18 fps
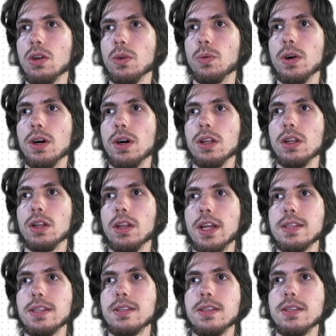Well,
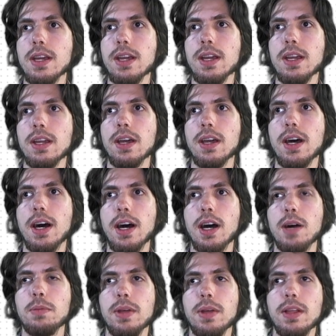let's say
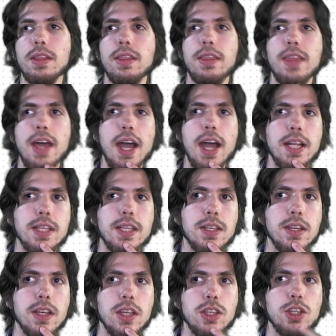
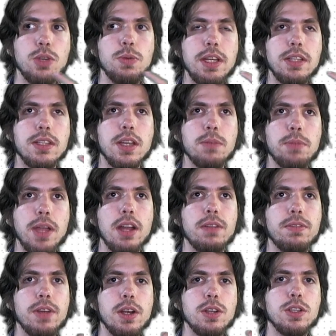that you need some
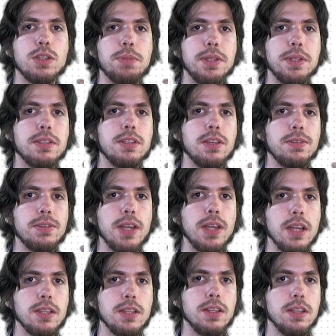kind of very specific
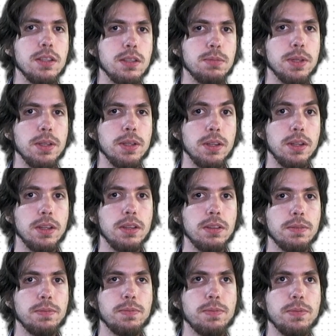extensibility.
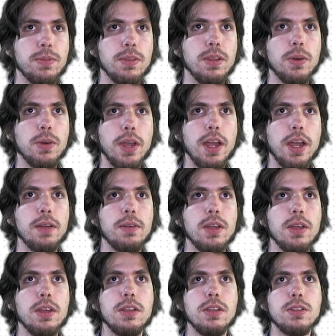Okay,
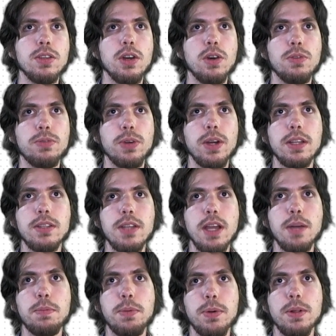so for
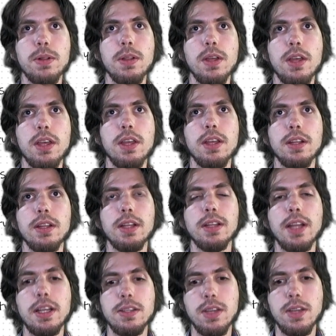example,
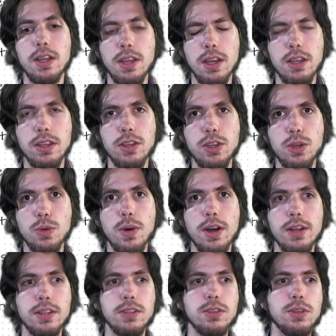let's say that you
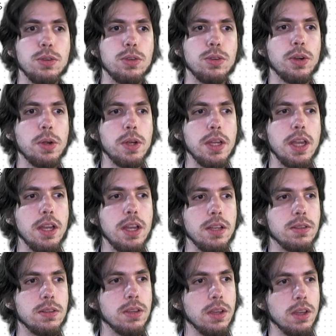want to
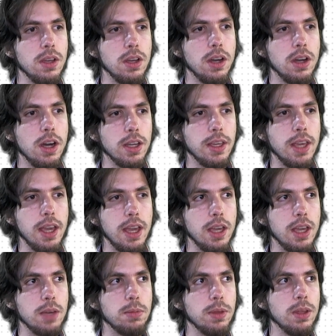create a
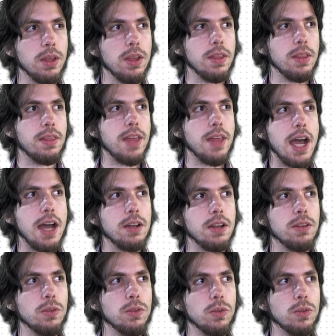game that